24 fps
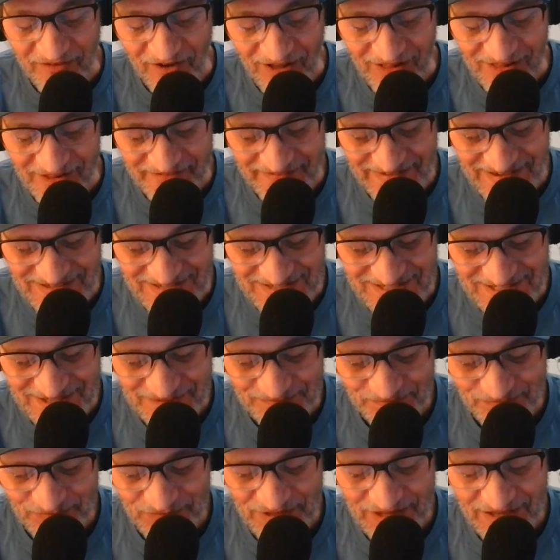of all of us.
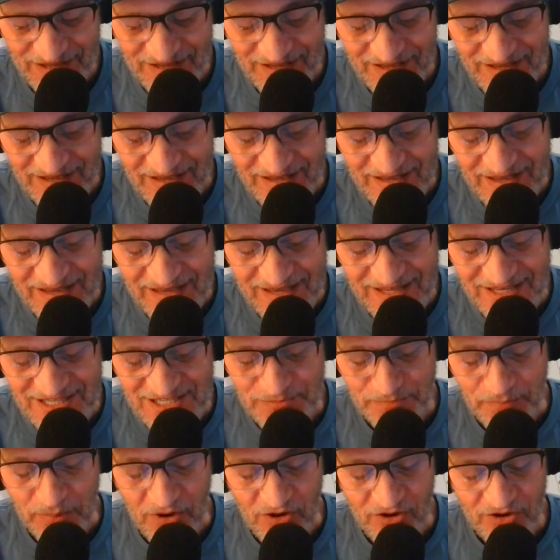It is
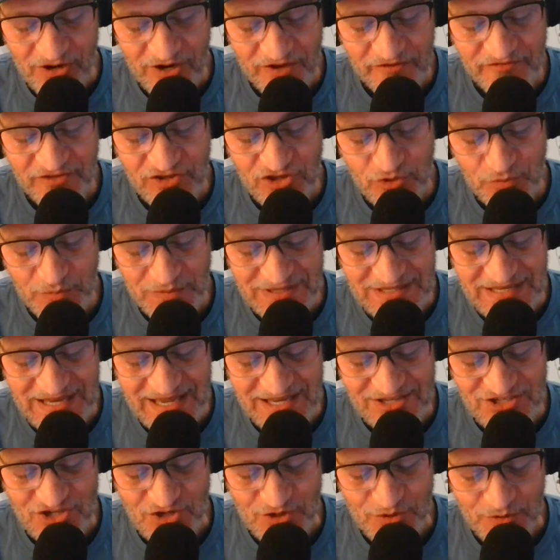part of human
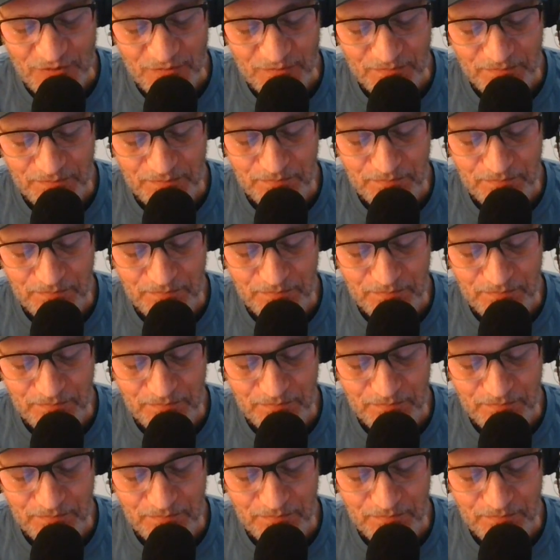nature.